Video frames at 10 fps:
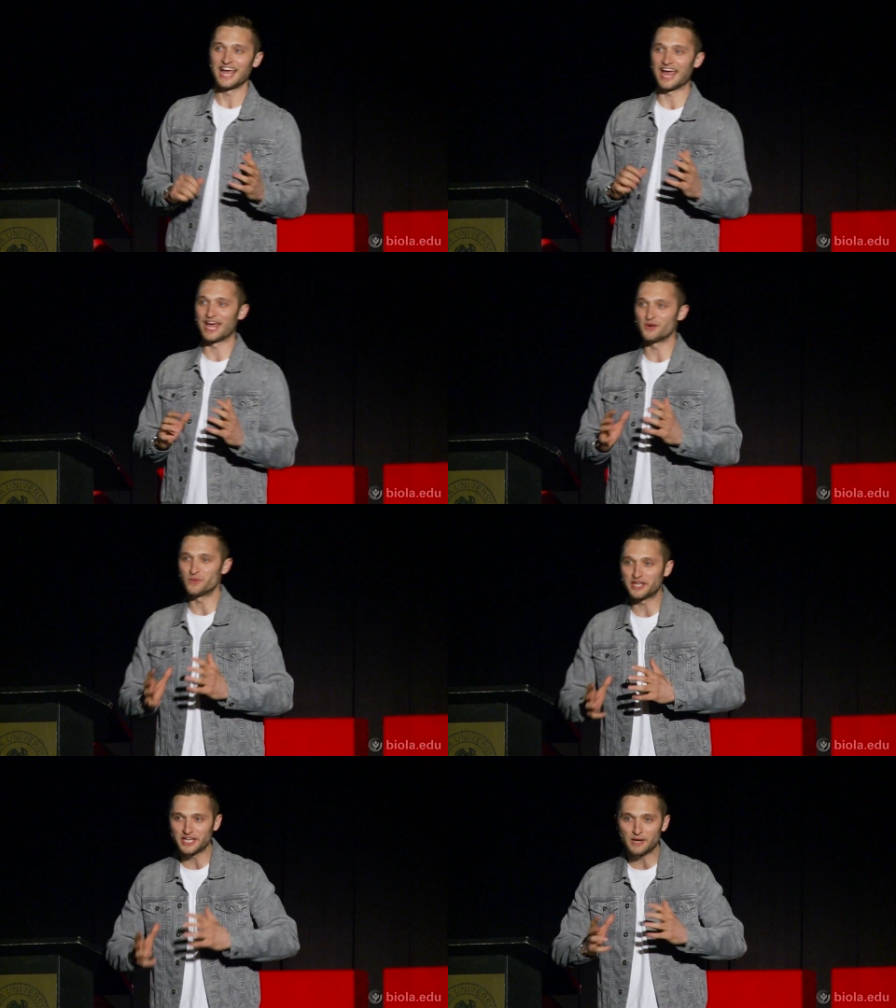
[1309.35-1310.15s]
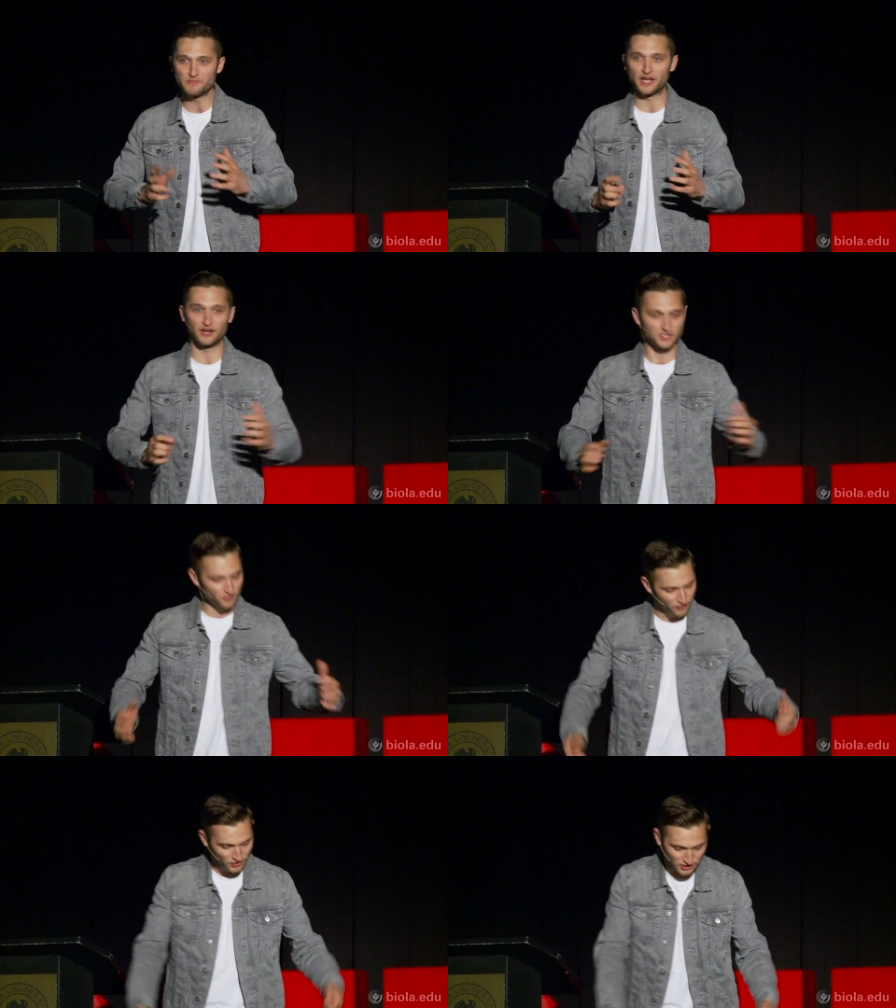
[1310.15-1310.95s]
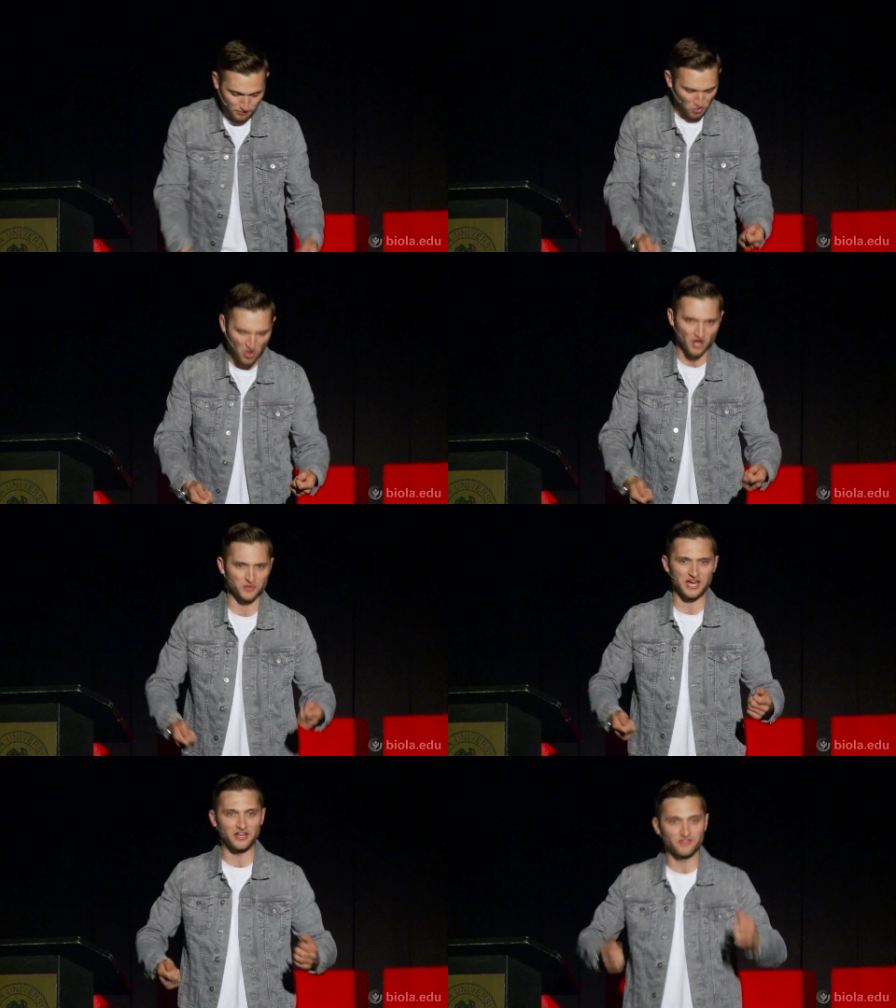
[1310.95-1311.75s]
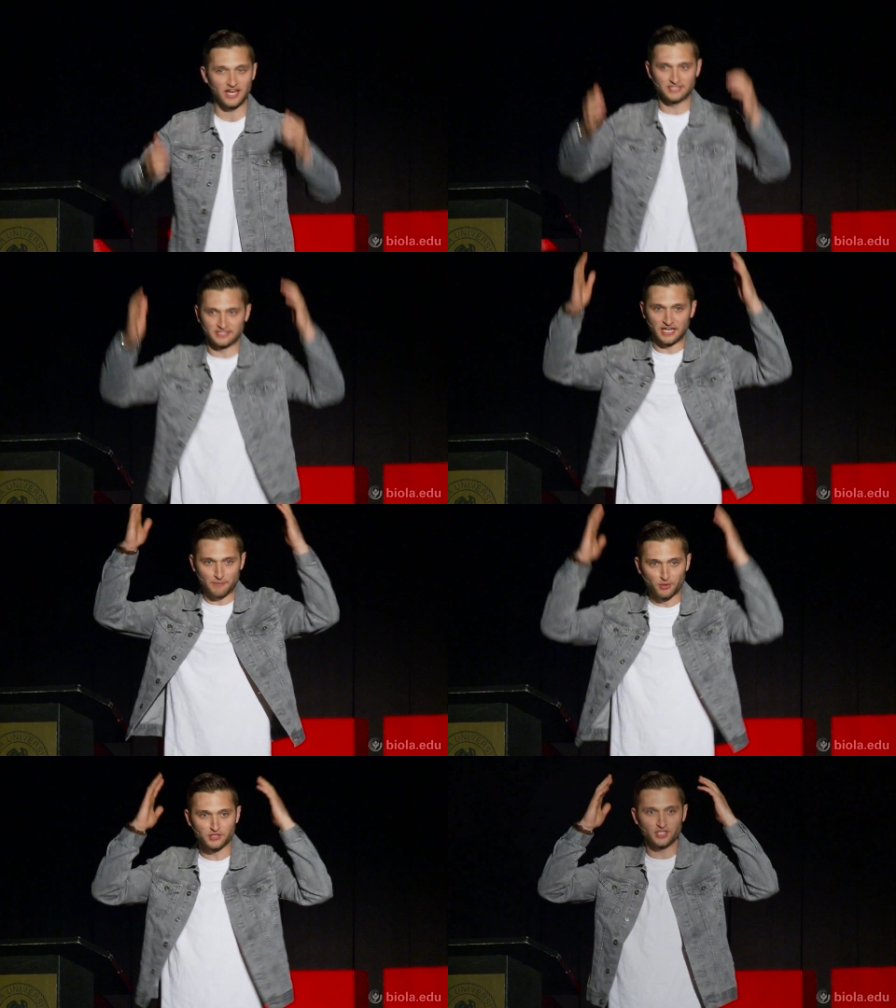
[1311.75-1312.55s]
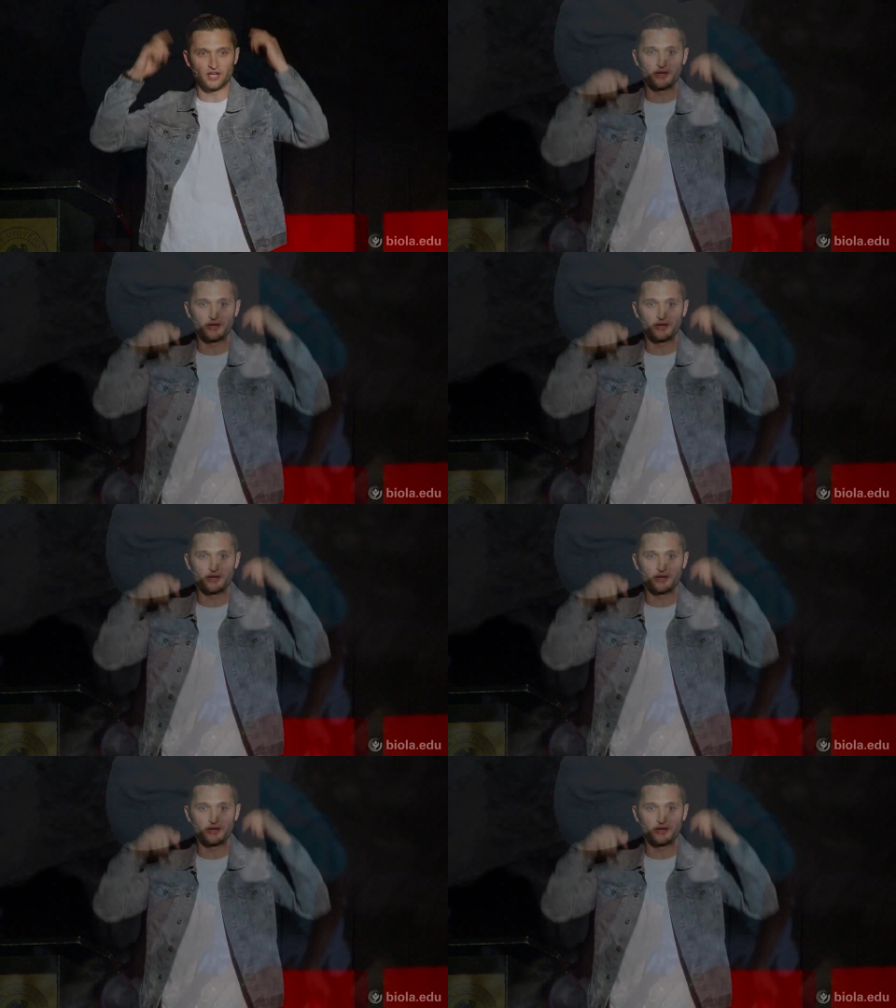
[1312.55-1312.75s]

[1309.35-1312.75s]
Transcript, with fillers: And we get up there, and she fills up her water without even hesitating, puts it on